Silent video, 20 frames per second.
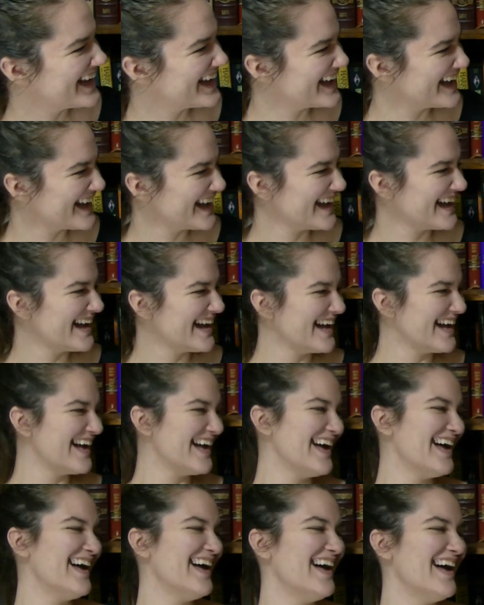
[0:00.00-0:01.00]

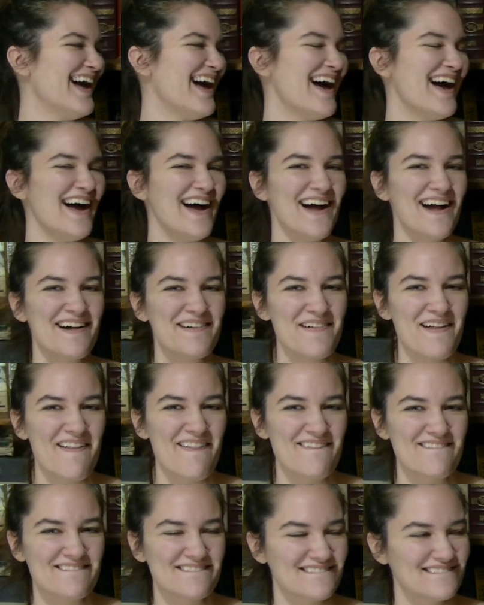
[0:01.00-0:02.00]

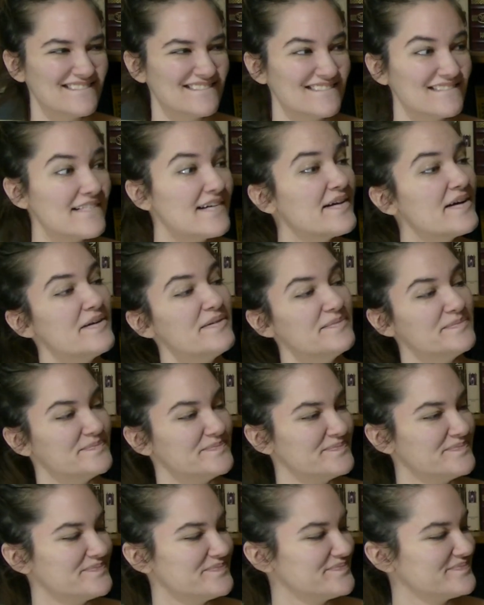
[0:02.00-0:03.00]

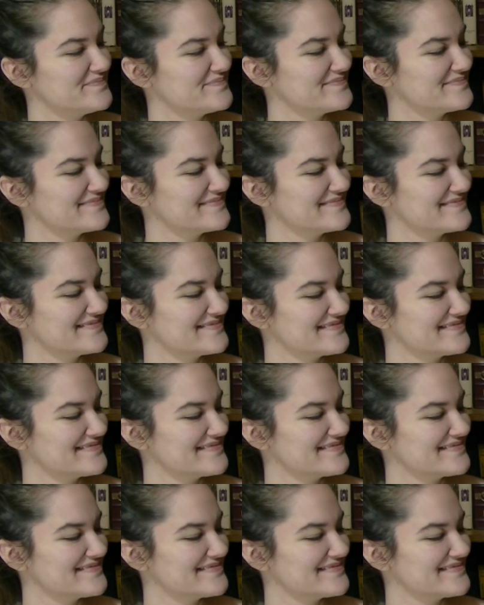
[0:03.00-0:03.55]
[no speech]